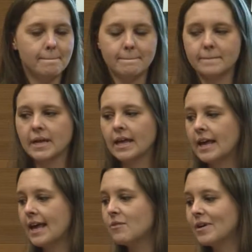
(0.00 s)
mm.
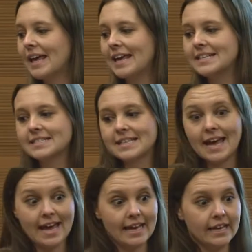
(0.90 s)
And we had to
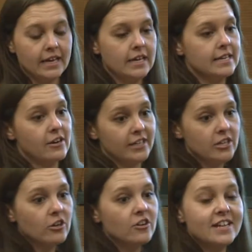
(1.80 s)
say now in
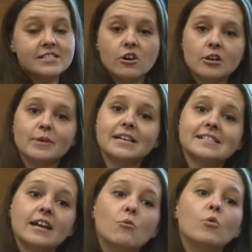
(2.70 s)
kindergarten, that's hard because
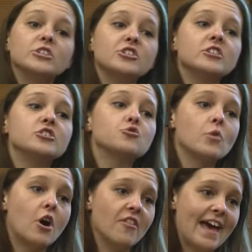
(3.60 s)
I don't want you to
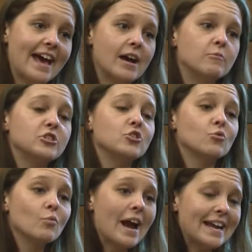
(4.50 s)
draw that. I want you to
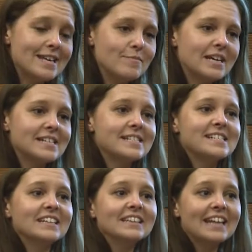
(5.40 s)
write it because
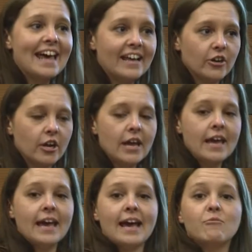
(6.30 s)
it's a letter.
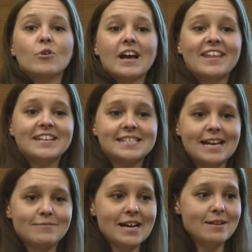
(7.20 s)
And we're at the
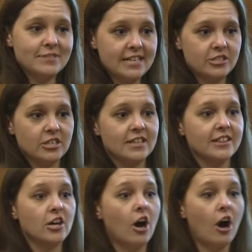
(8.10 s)
same time teaching
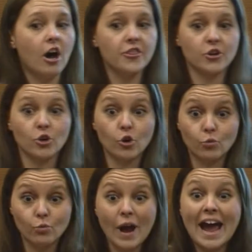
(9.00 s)
that the author
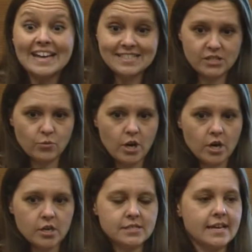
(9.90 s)
writes
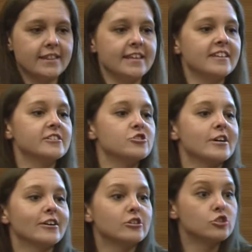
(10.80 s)
words and the
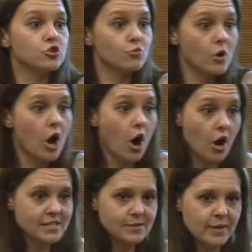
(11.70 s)
illustrator
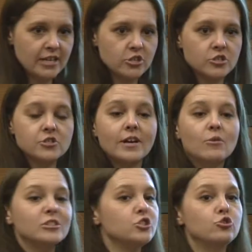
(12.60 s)
draws pictures. So I
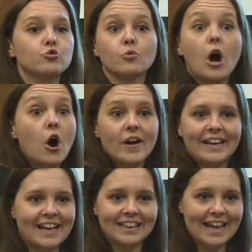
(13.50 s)
don't want you
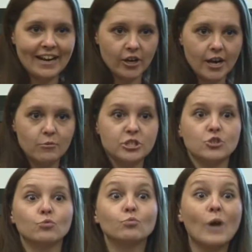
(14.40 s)
drawing a letter. I want
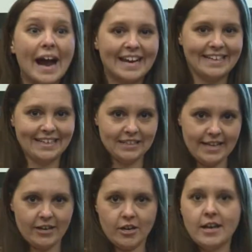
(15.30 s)
you writing a
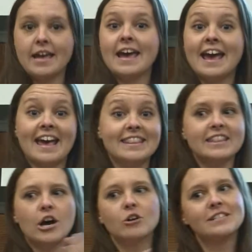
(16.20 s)
letter. And
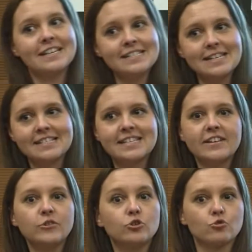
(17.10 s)
then the OT says that
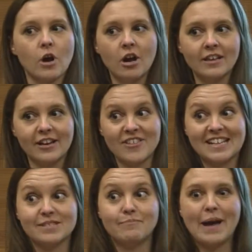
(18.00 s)
if you draw a letter,
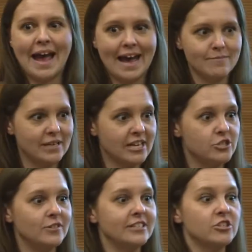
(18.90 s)
that's bad
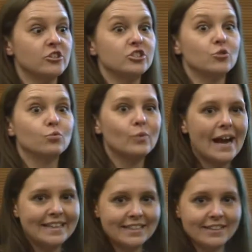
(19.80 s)
because you need to learn to
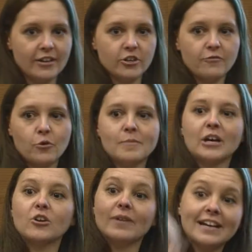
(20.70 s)
write the letter to form
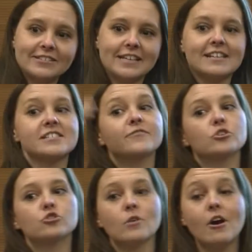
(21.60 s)
it correctly because if
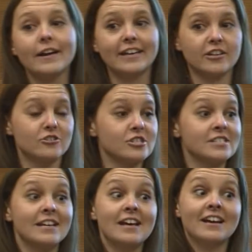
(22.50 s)
you're drawing it, you're
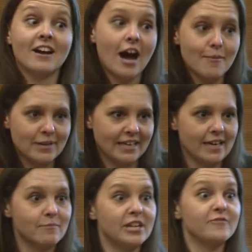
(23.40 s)
just copying
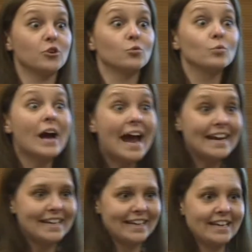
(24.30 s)
it. But if you're
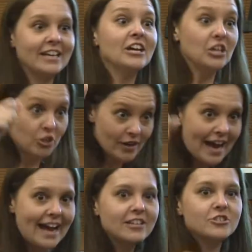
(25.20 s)
writing it, you're
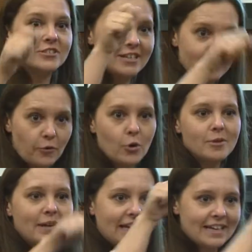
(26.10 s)
actually
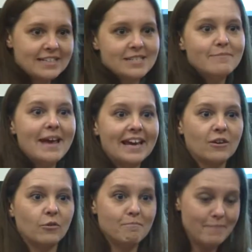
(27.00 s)
forming it to make
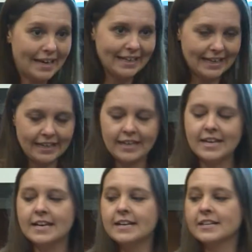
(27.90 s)
meaning.
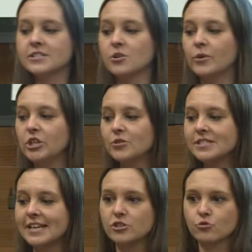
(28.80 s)
So when you
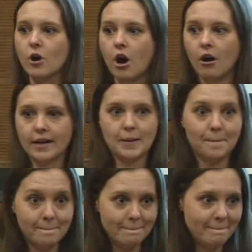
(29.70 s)
say draw an
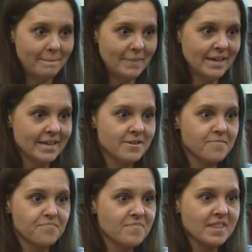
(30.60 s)
mm,
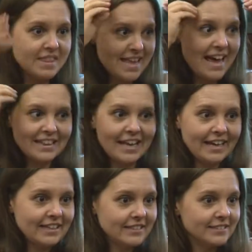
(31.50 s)
that
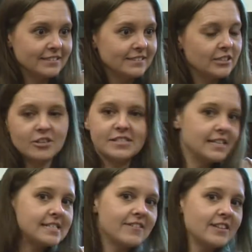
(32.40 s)
like goes
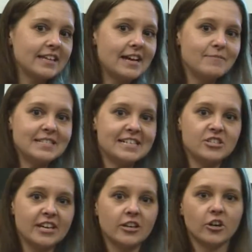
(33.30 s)
against everything that I've been
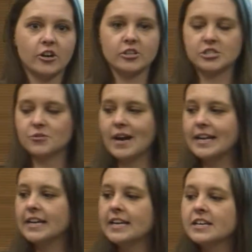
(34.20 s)
teaching kindergartners,
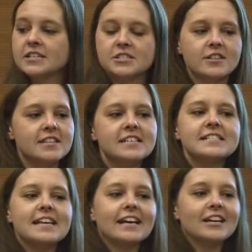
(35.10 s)
right? So then the
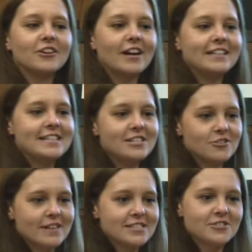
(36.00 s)
second grade
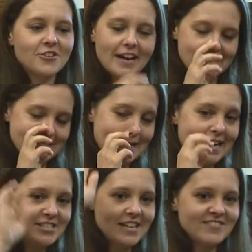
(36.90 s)
teacher raises her hand and said,
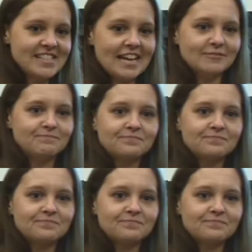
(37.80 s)
I just have to say,